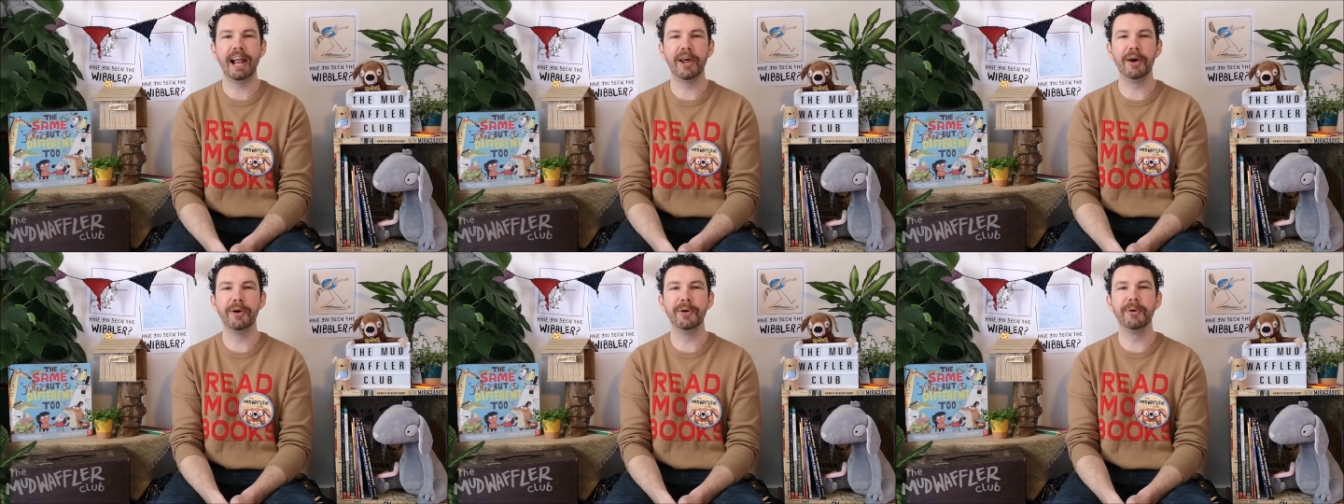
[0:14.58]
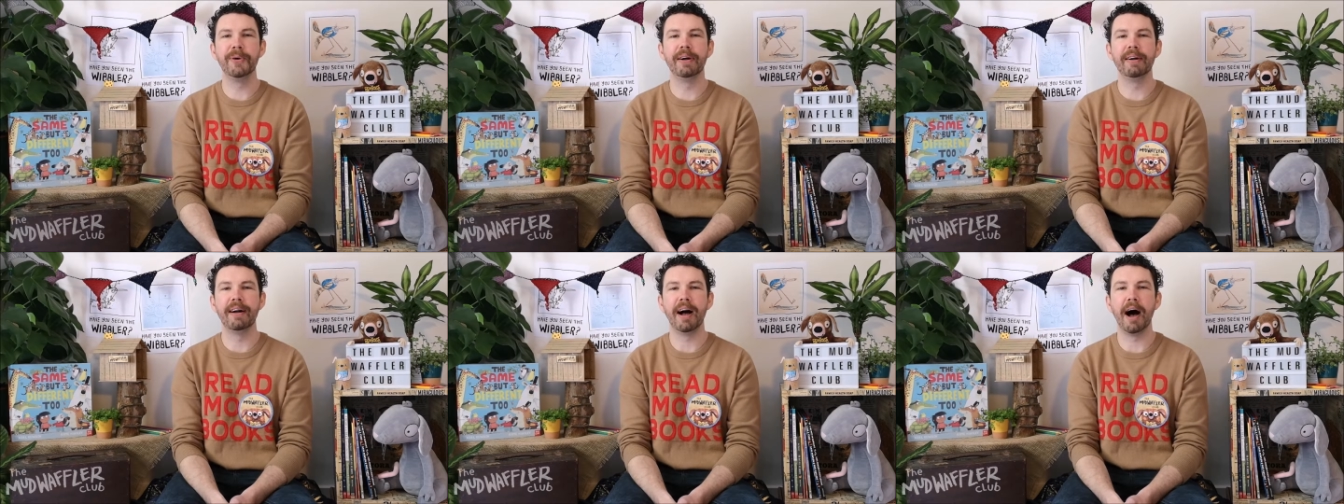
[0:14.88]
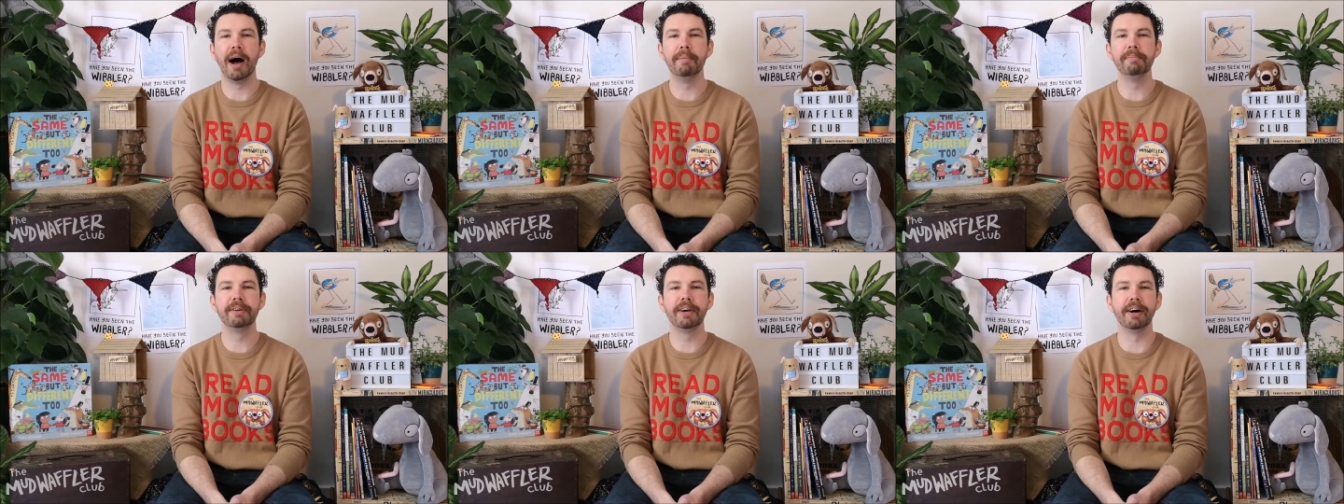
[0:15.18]
Hello,
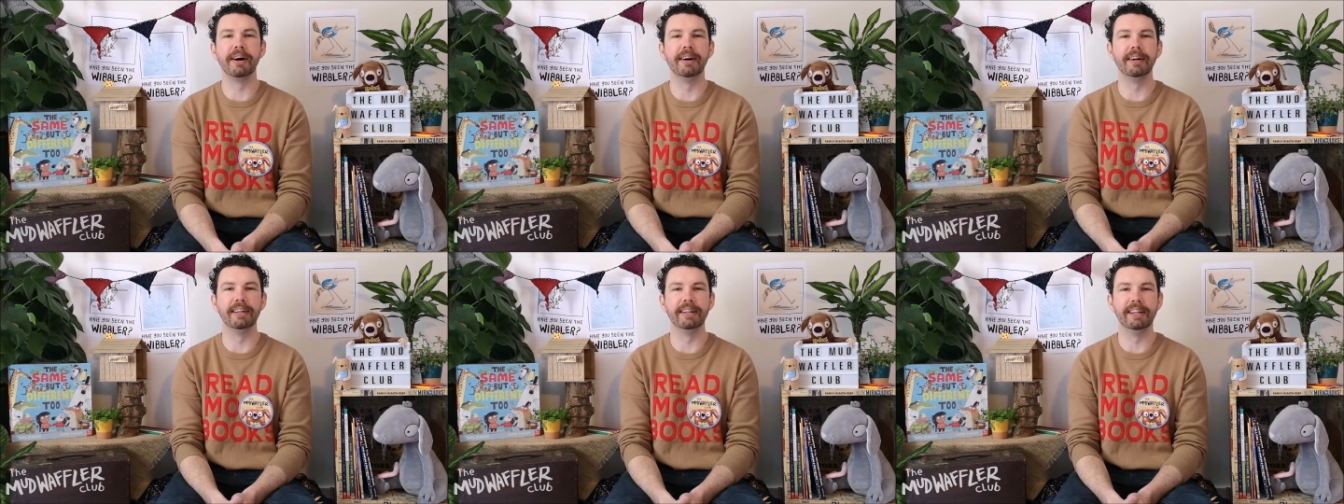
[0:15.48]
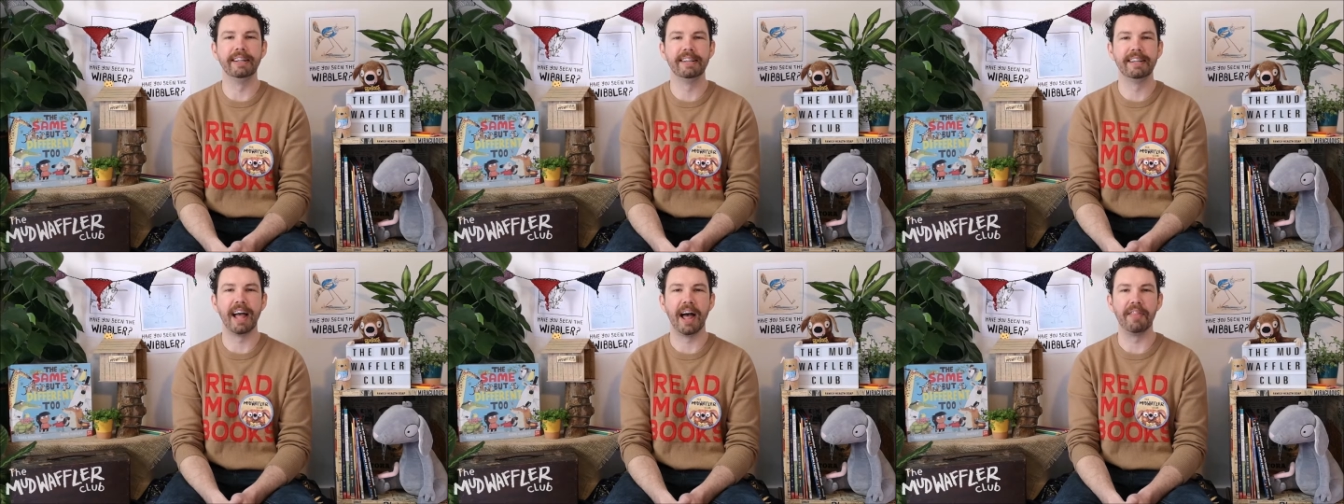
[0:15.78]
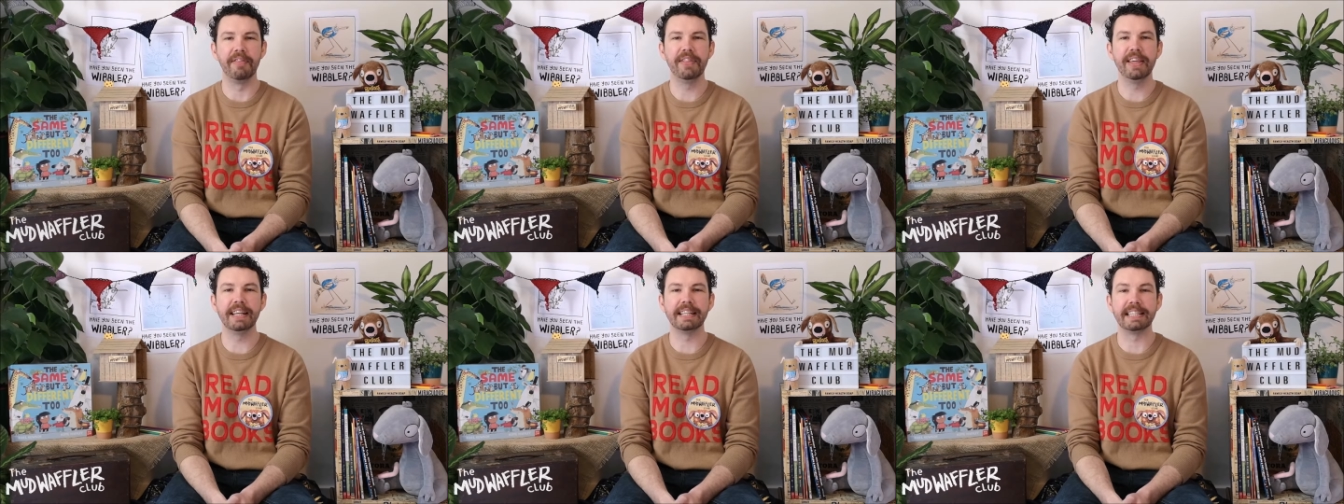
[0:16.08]
I'm Karl,
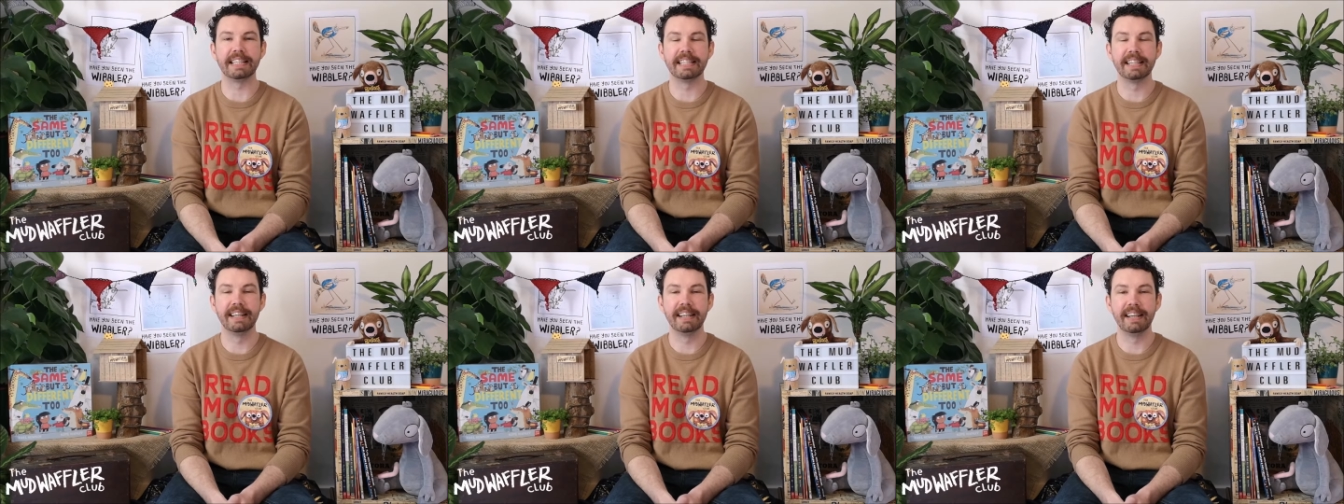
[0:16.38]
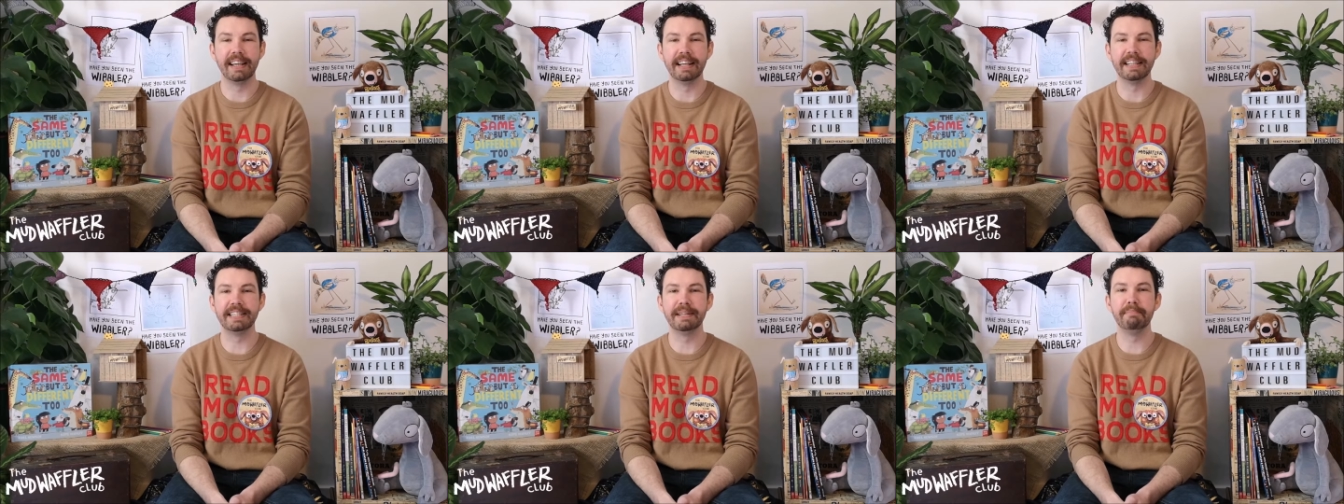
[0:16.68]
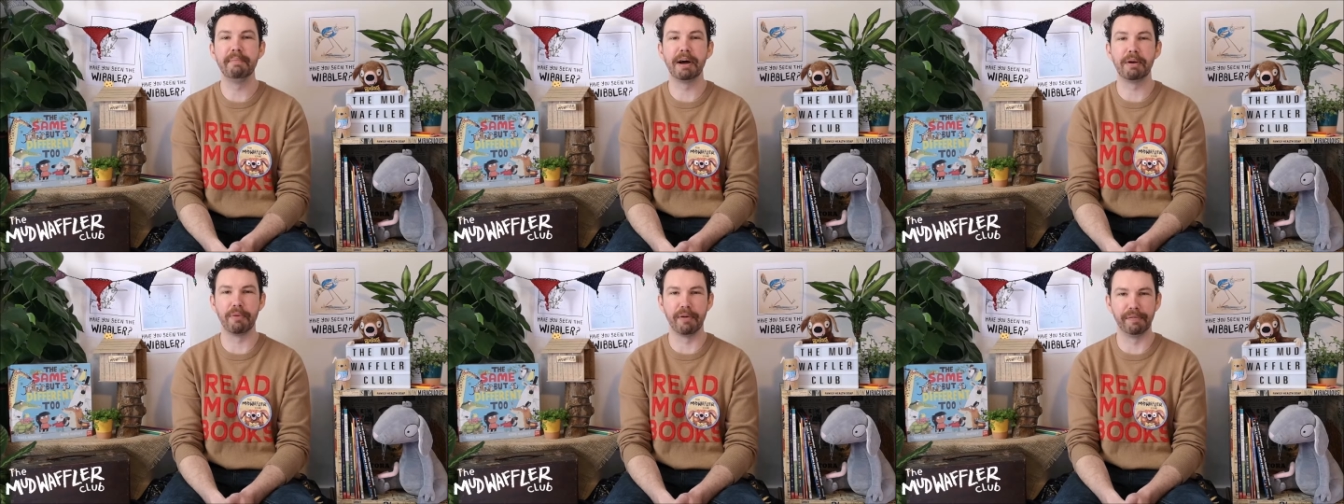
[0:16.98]
and this is
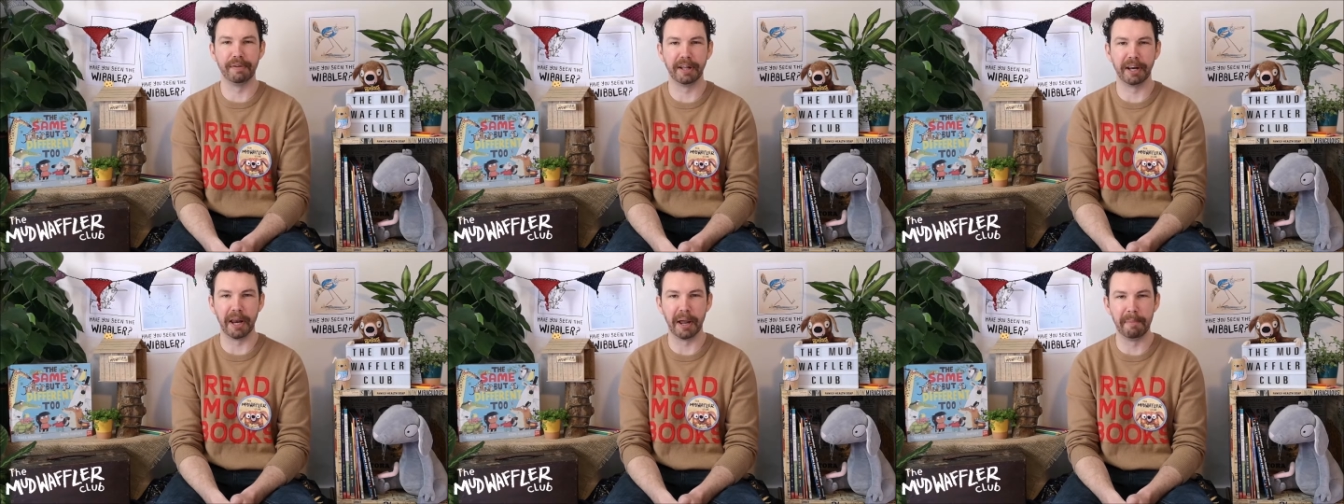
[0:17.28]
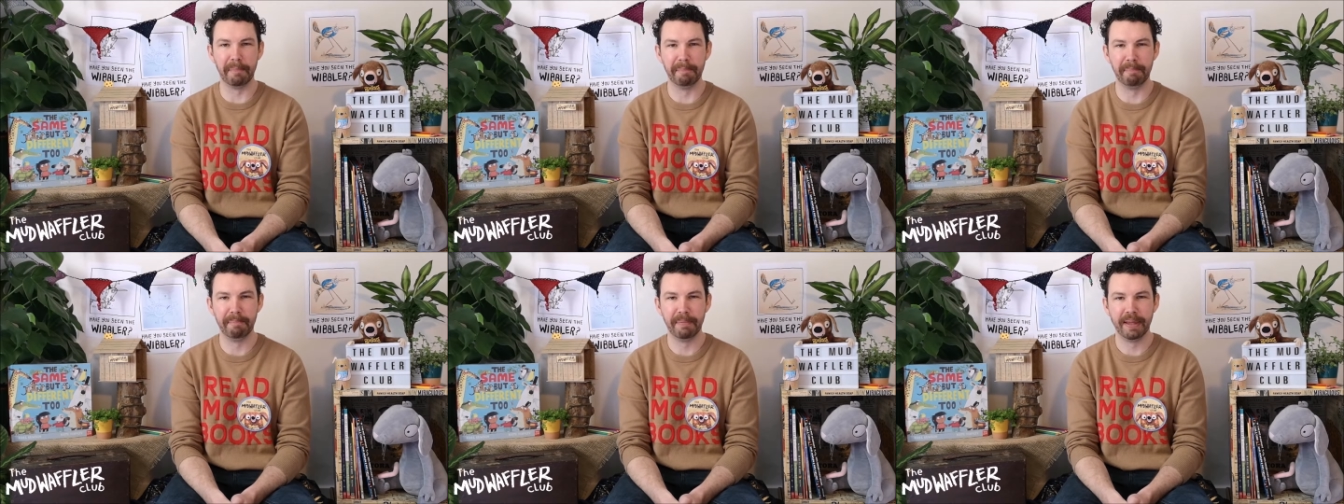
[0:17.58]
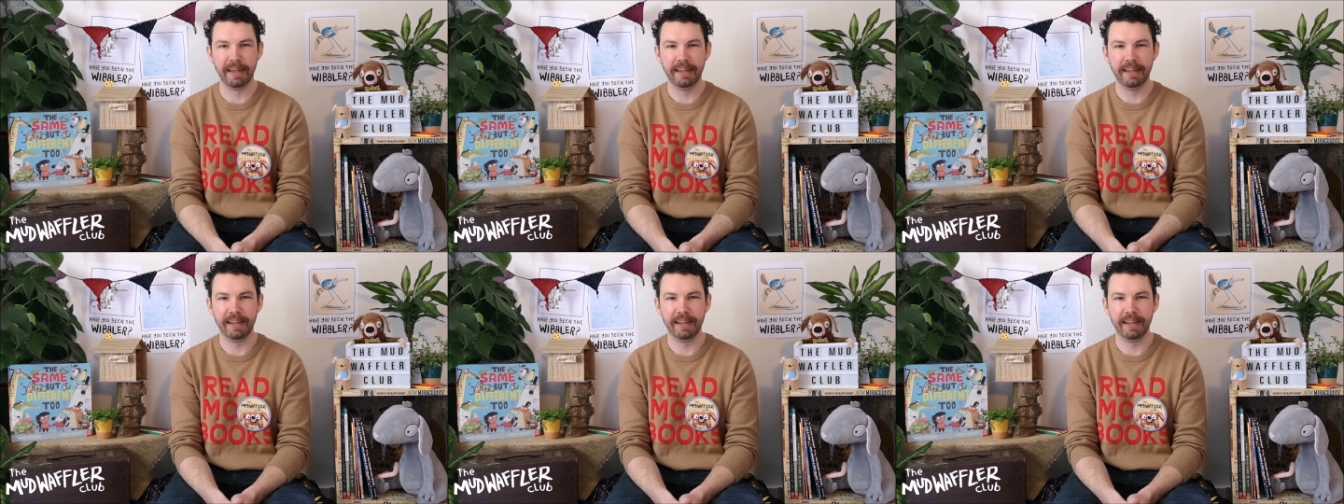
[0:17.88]
the Mudwaffler Club.